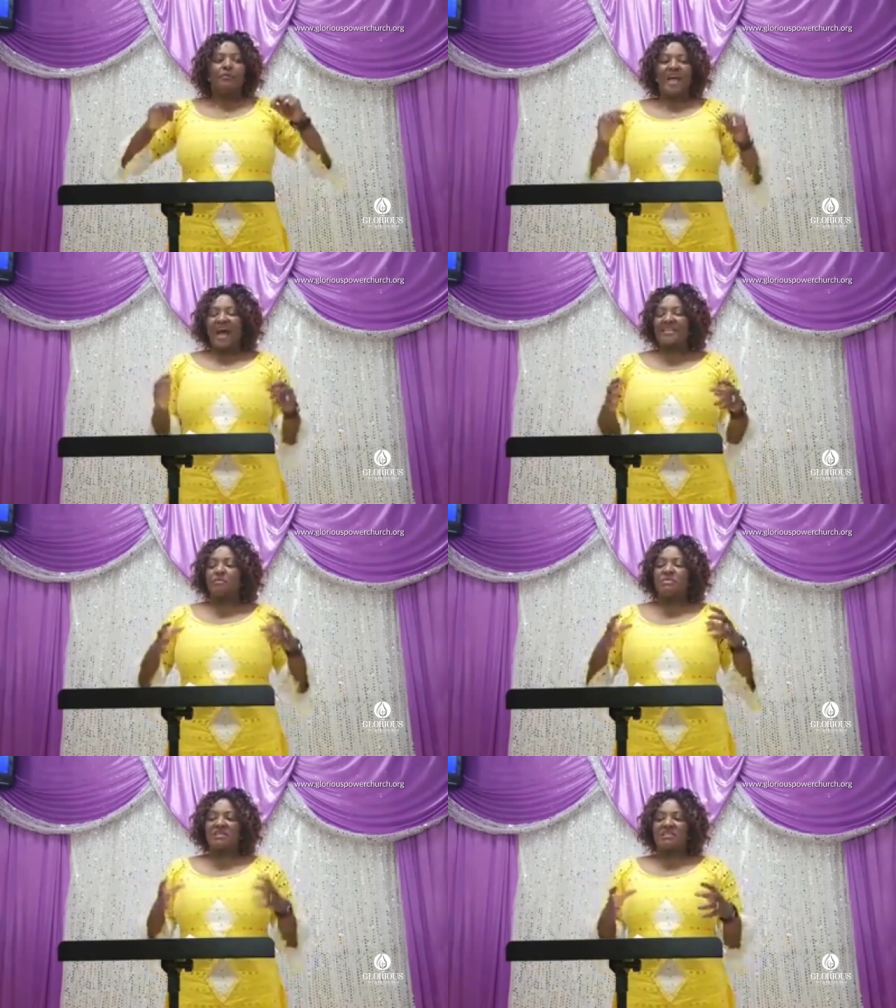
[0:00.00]

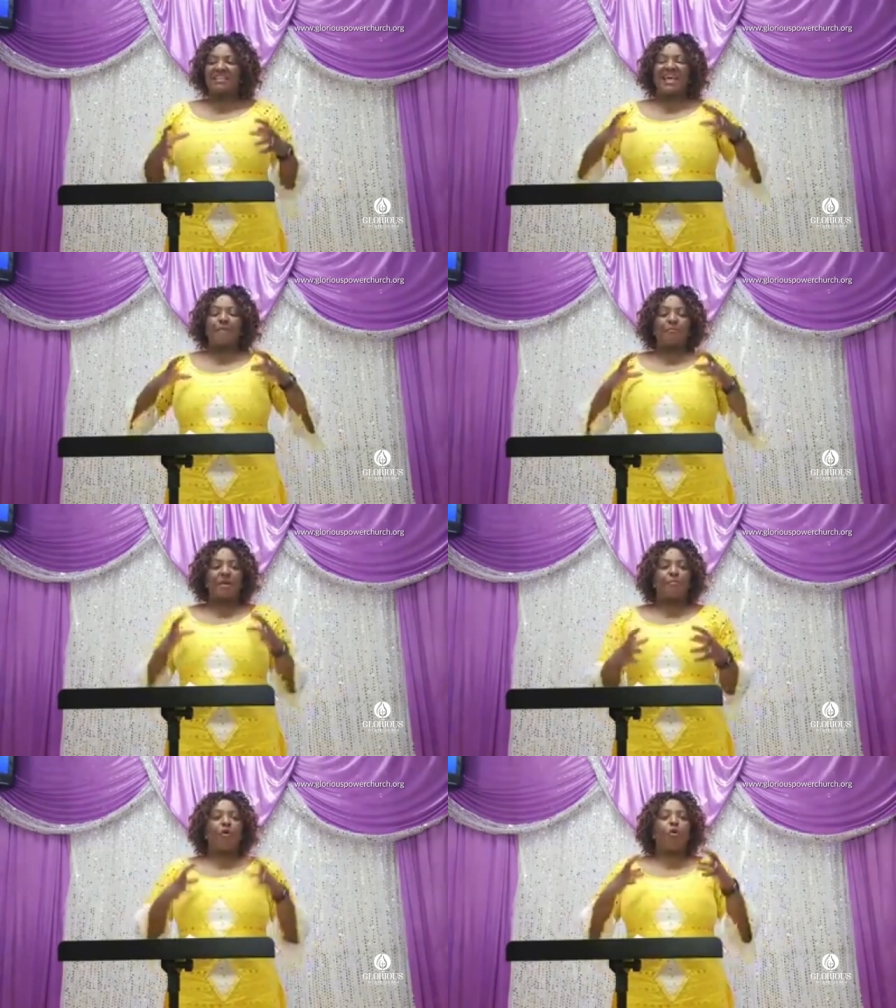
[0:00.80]
That means that there are
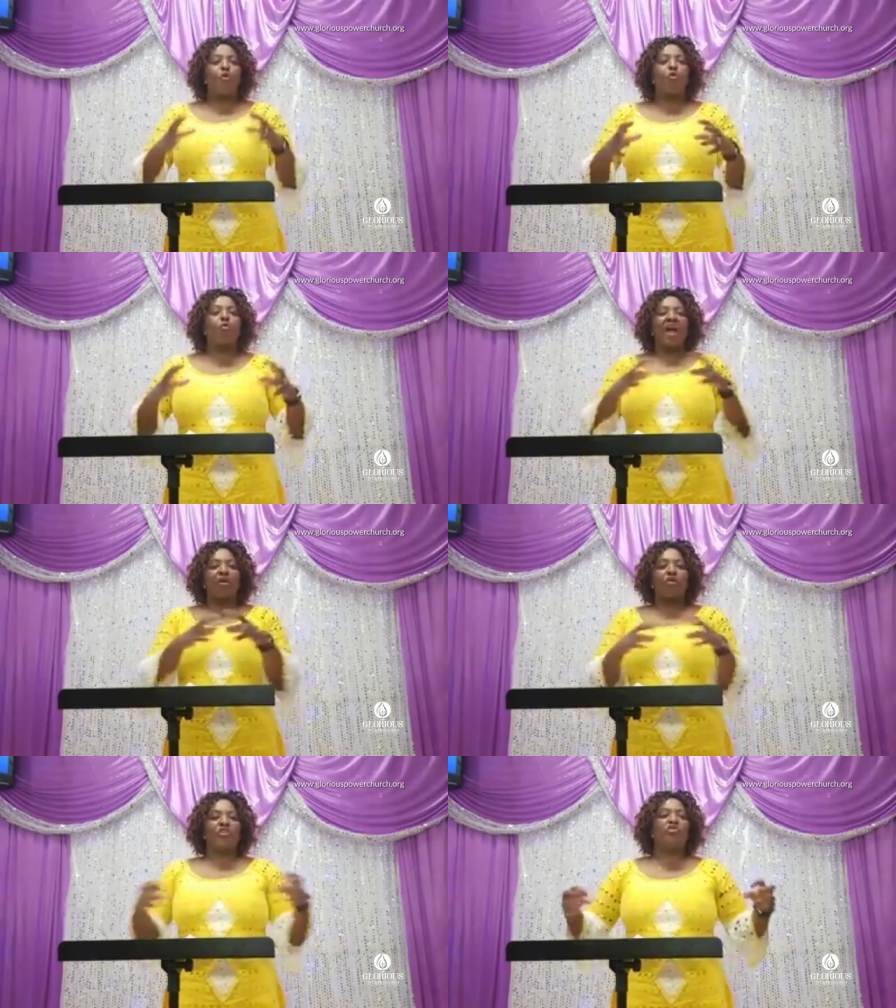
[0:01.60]
people who we
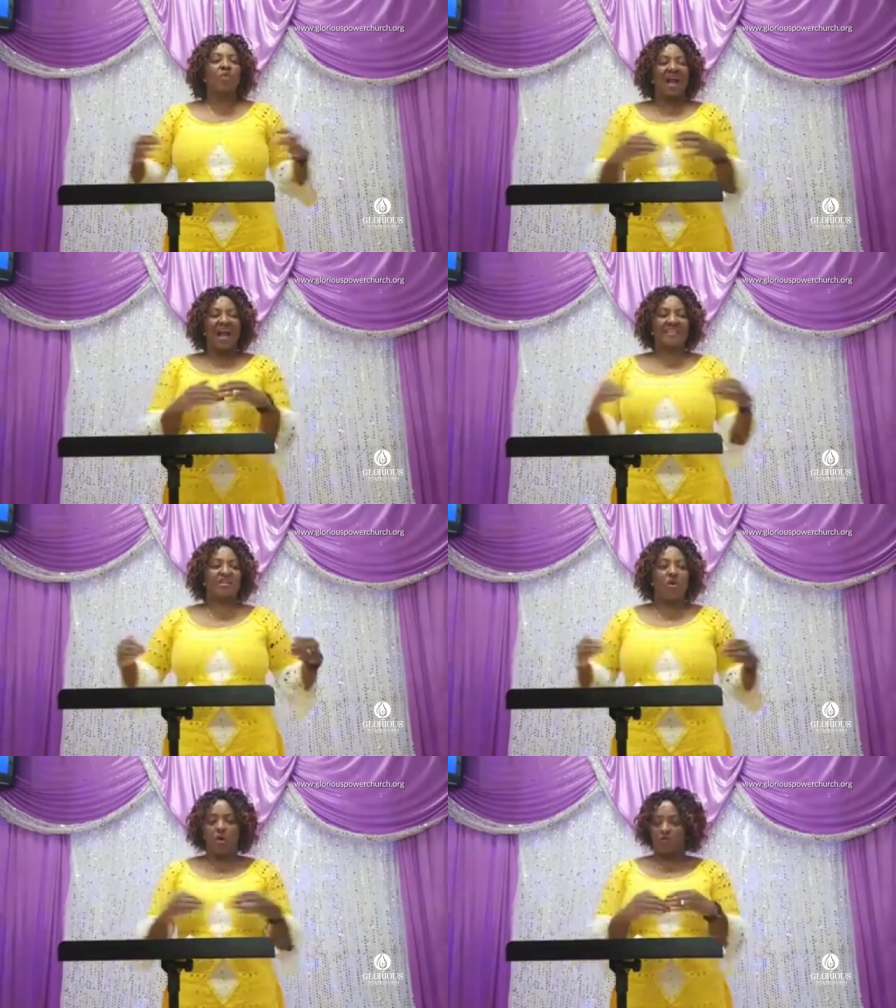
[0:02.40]
are going to
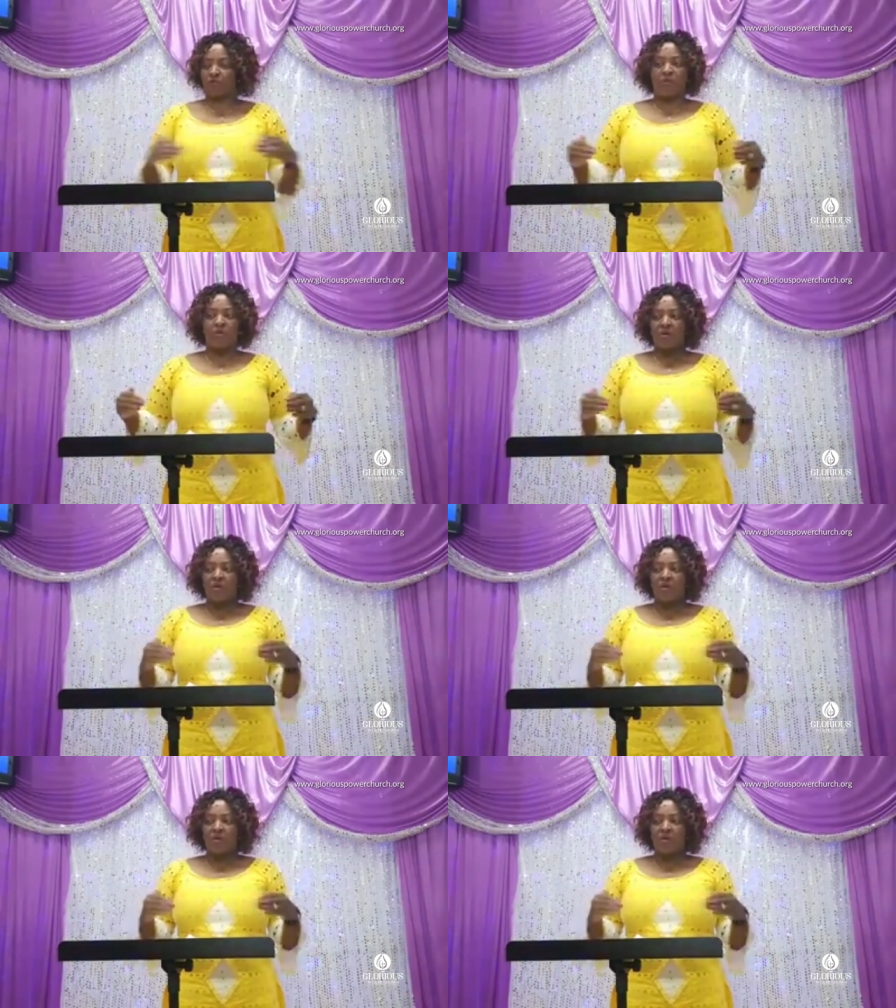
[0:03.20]
cut off